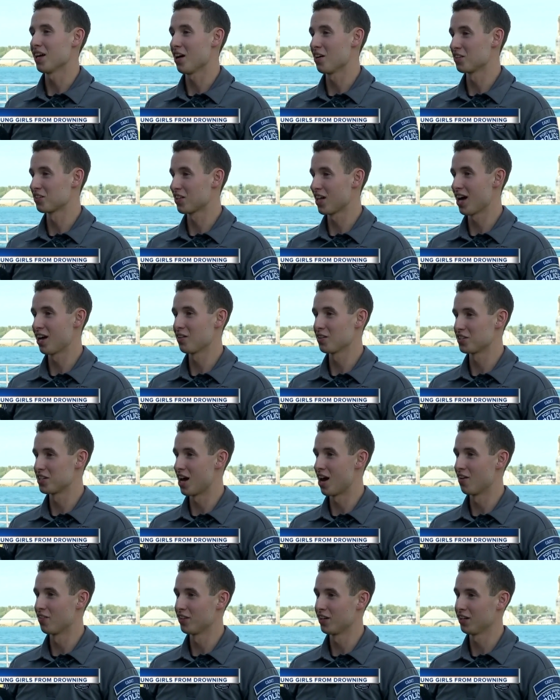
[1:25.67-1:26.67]
I was glad I was
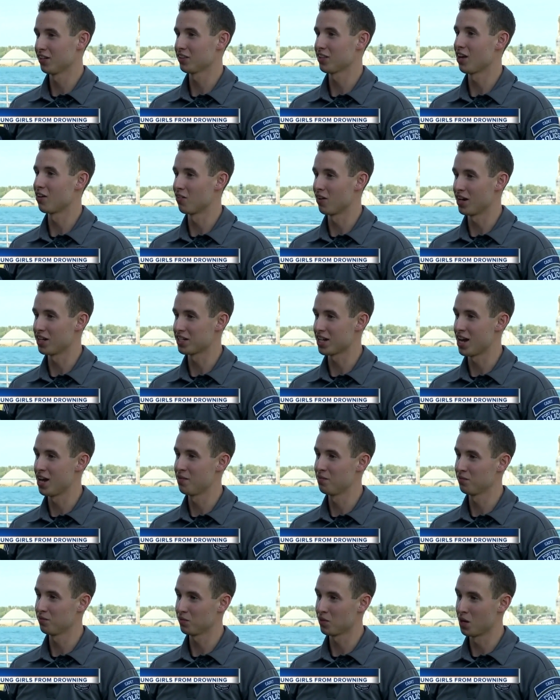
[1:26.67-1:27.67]
down there at that right
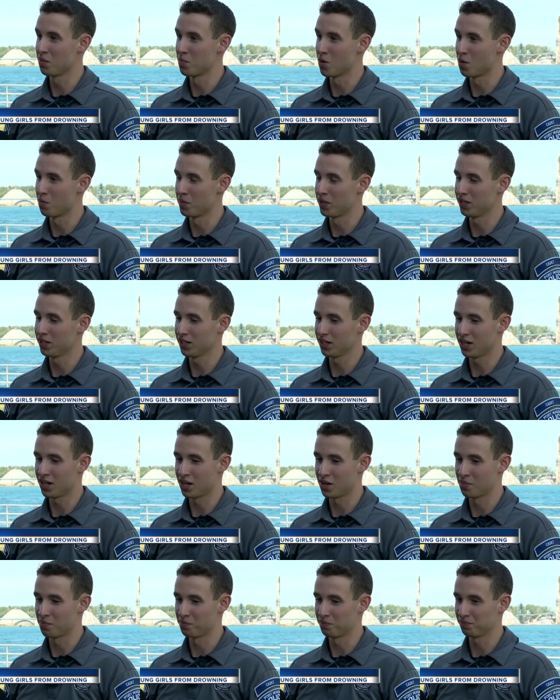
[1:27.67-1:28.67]
time, right moment.
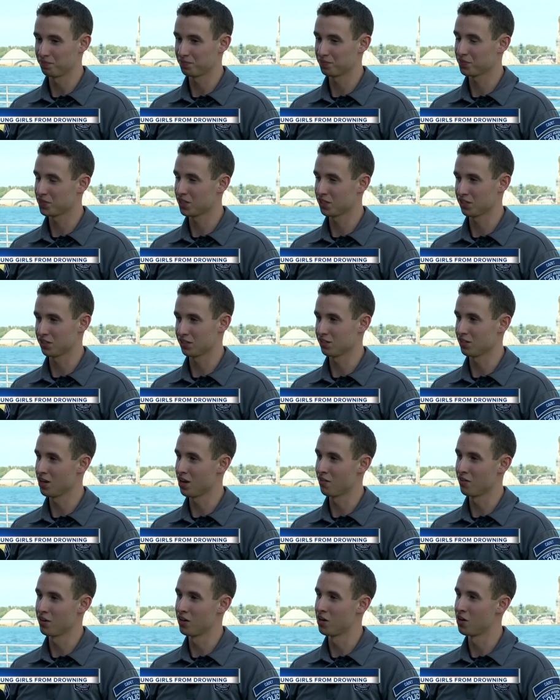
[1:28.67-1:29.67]
Um, just, you
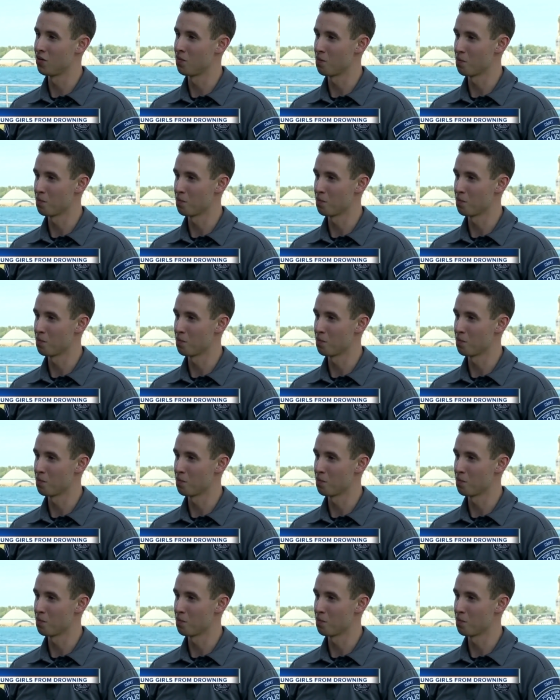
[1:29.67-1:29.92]
never know.